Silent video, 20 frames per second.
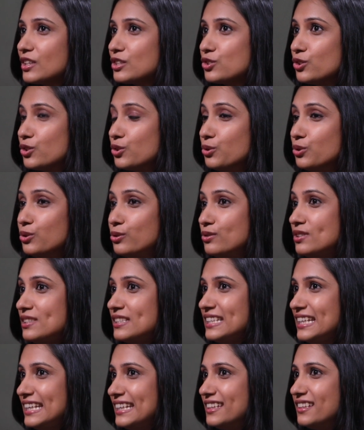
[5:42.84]
So do you
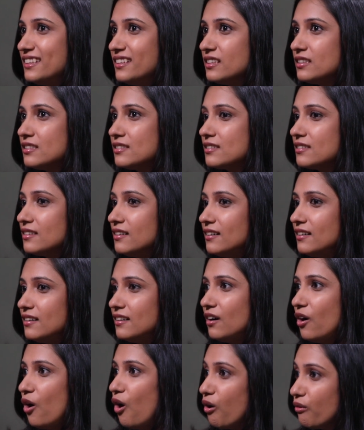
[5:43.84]
see this
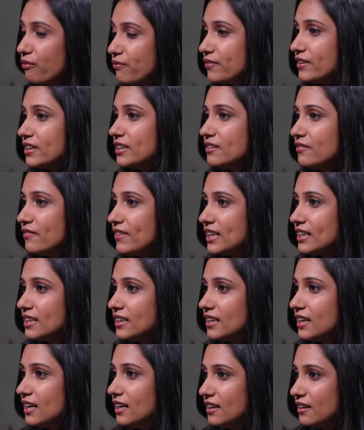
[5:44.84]
often
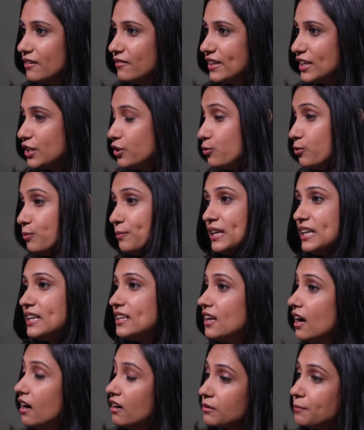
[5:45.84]
when you meet
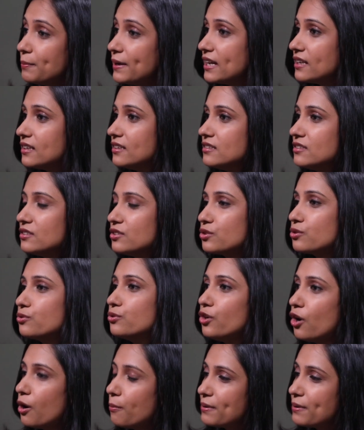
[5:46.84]
young parents through your